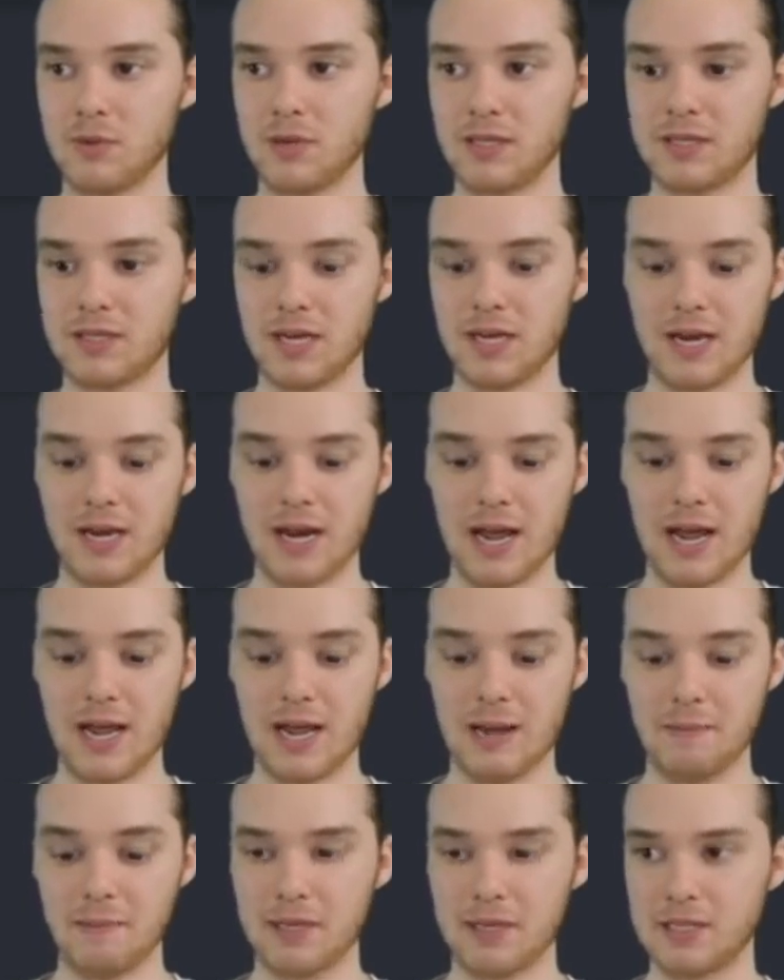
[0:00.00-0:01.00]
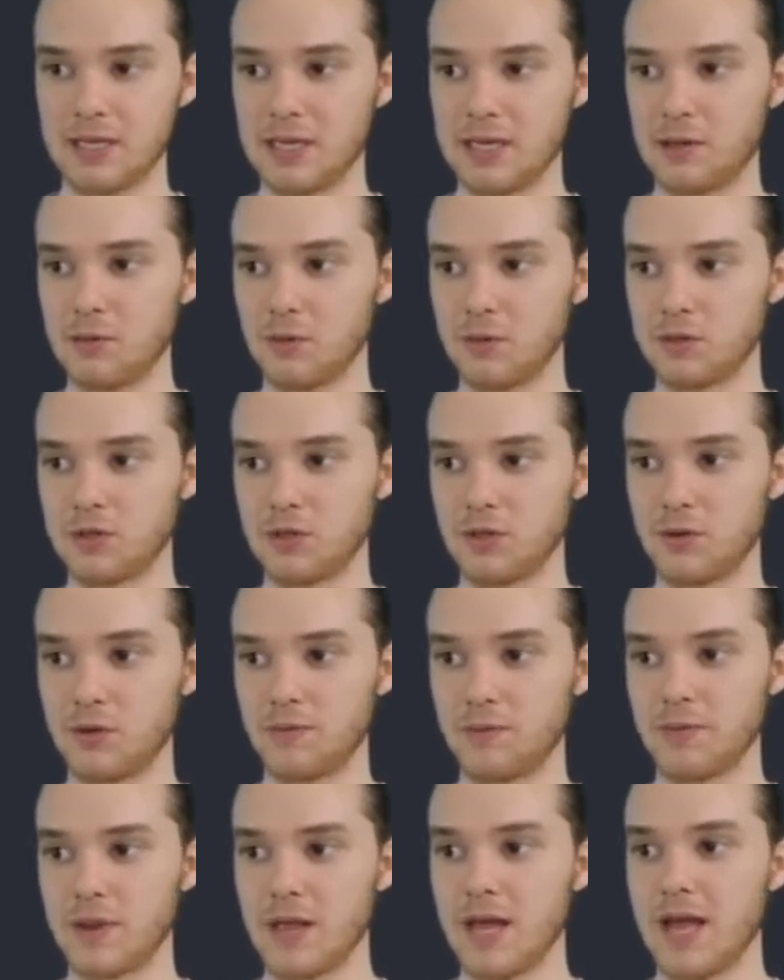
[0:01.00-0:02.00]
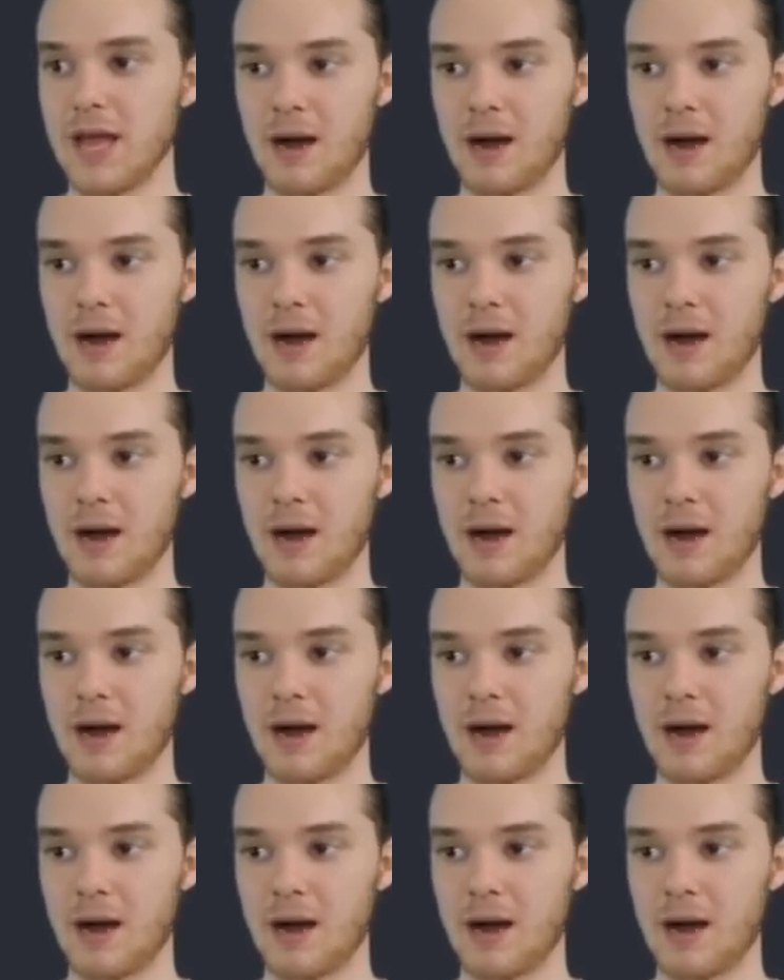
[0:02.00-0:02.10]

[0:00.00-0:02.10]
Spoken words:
So I'm gonna say name is equal to,